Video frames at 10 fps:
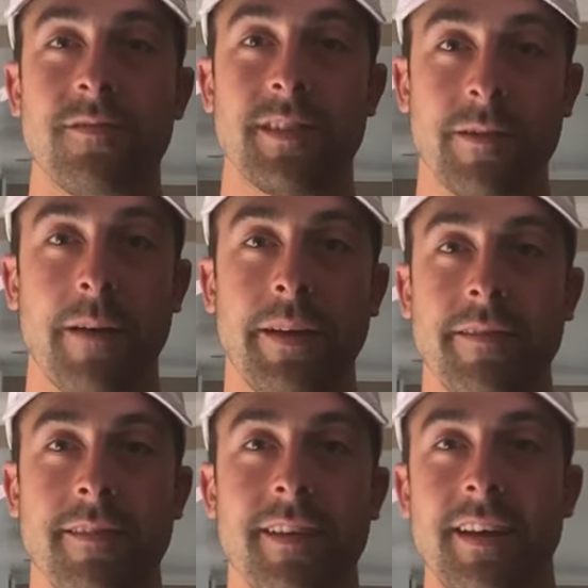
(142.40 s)
See what I
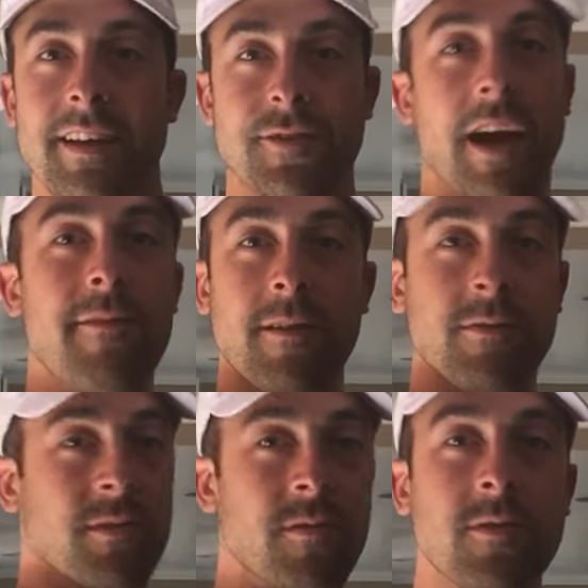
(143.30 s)
mean? Driver
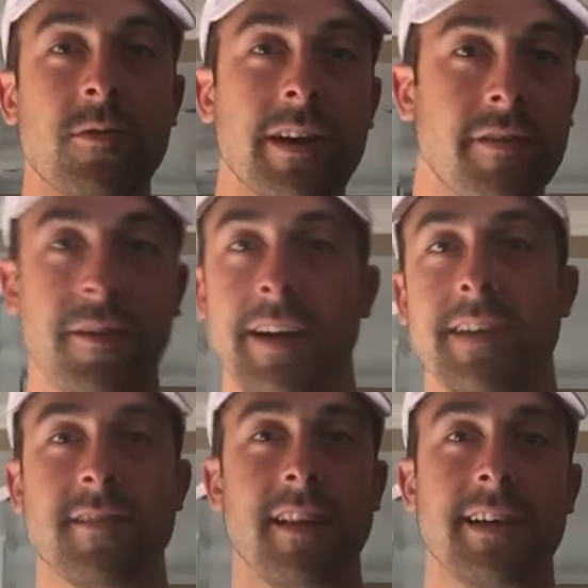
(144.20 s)
was real quick, 30
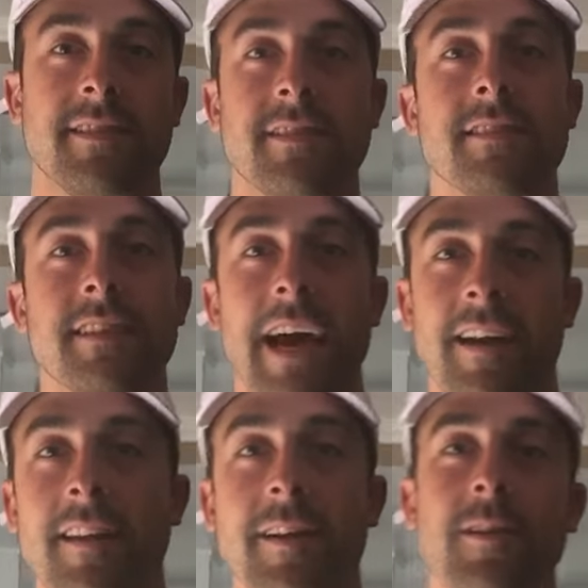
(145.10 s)
days or less.
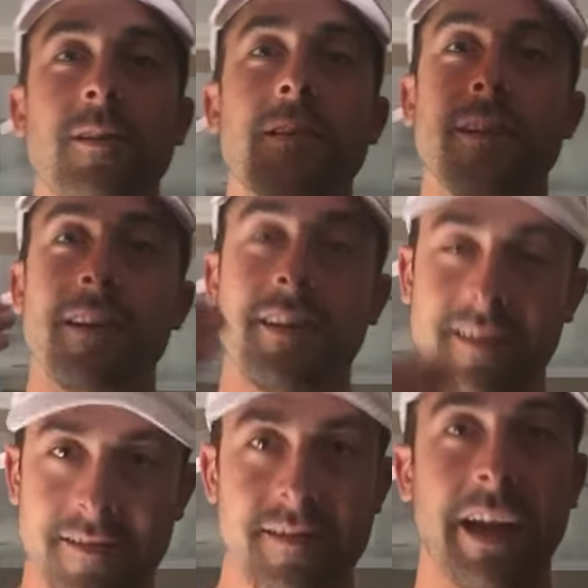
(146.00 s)
Analytical,
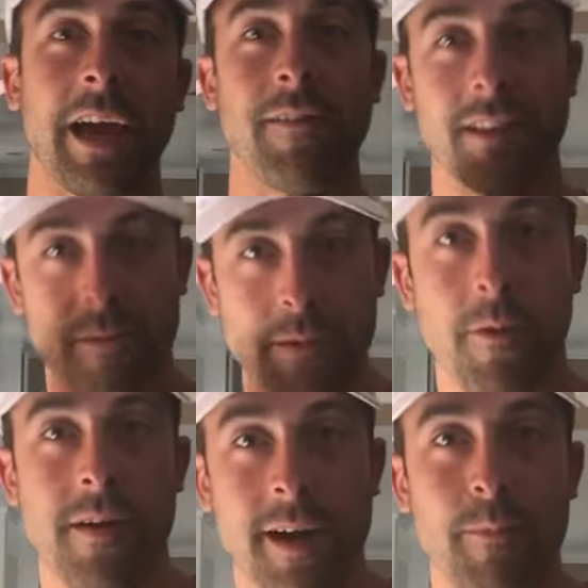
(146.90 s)
I gave a little bit
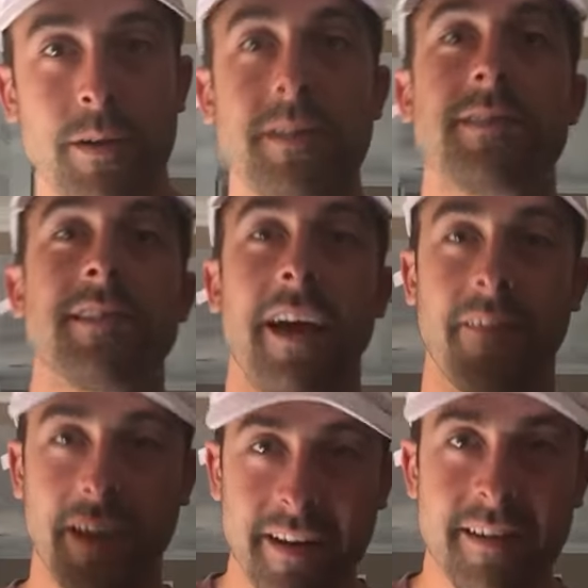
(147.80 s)
more numbers
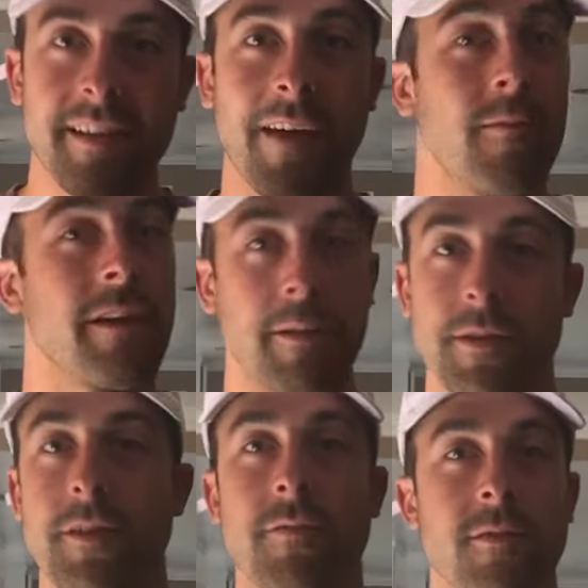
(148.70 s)
and then gave them, okay,
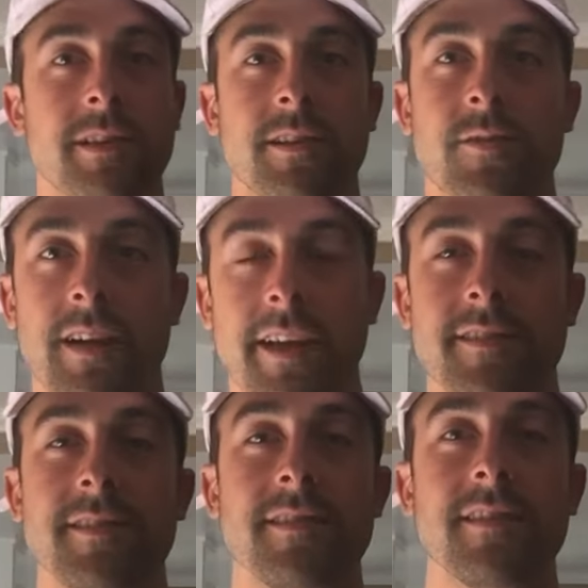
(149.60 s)
between 14 and 20
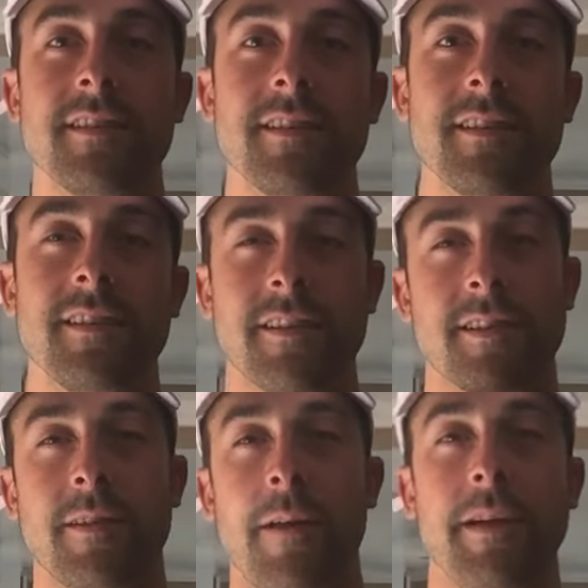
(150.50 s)
days. You
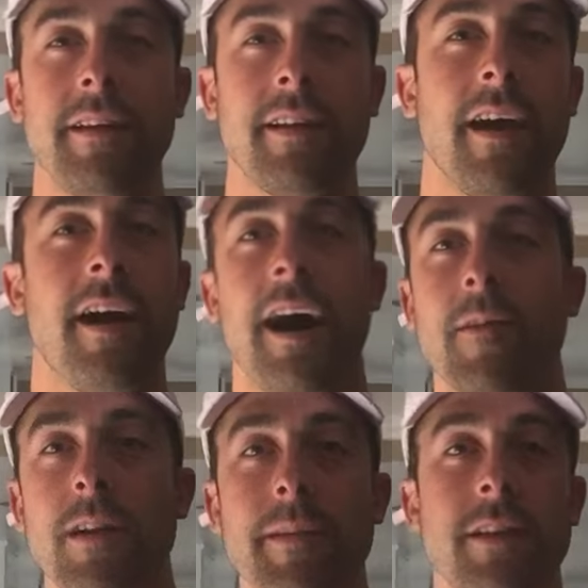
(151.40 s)
see what I mean? Now, I
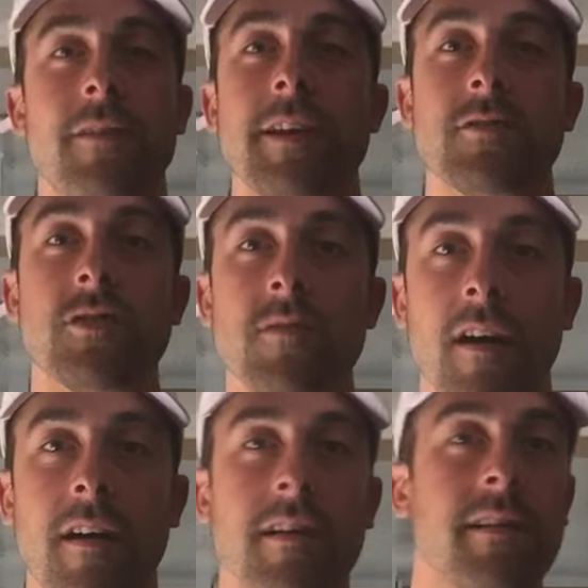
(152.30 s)
don't want to make the video too
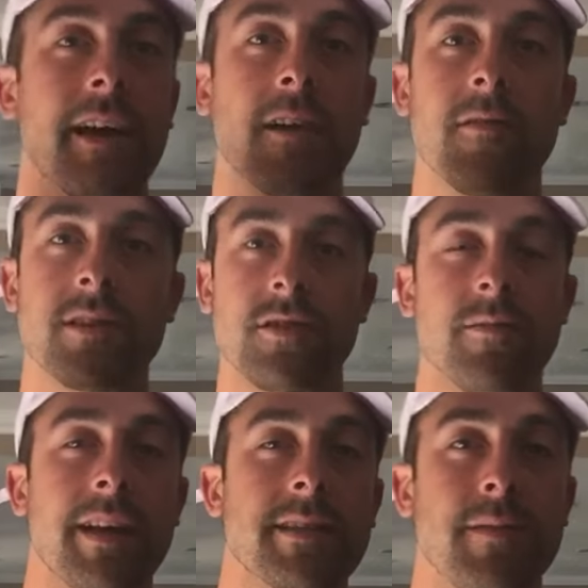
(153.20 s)
long and go into too
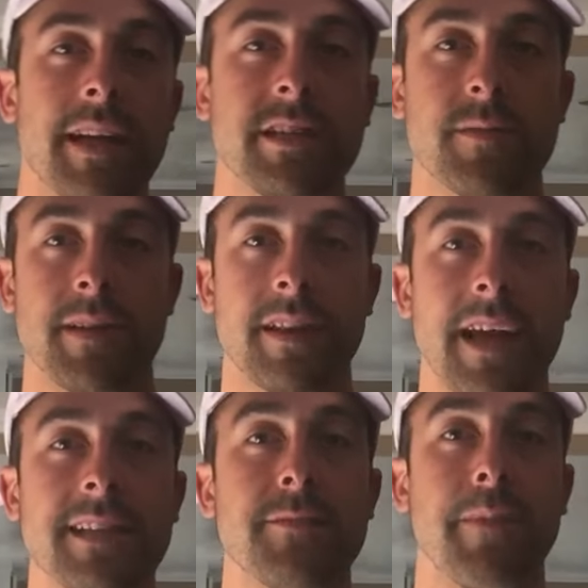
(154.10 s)
many explanations, but
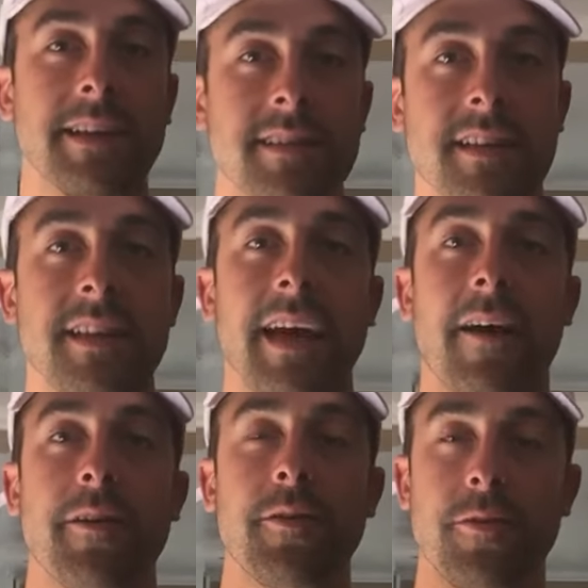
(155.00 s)
that's basically
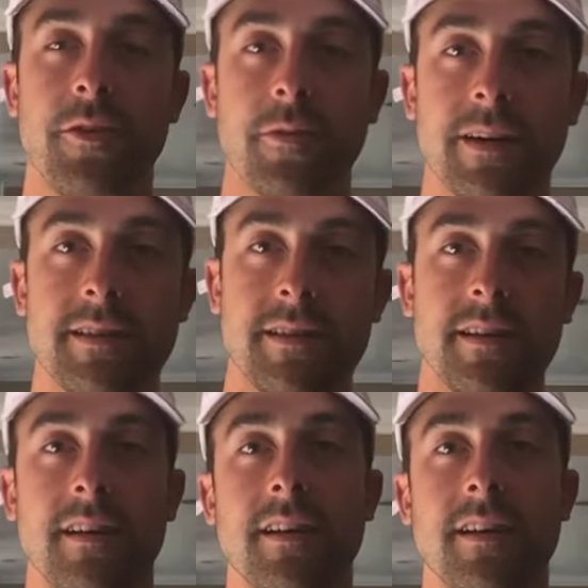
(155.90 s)
how you do it,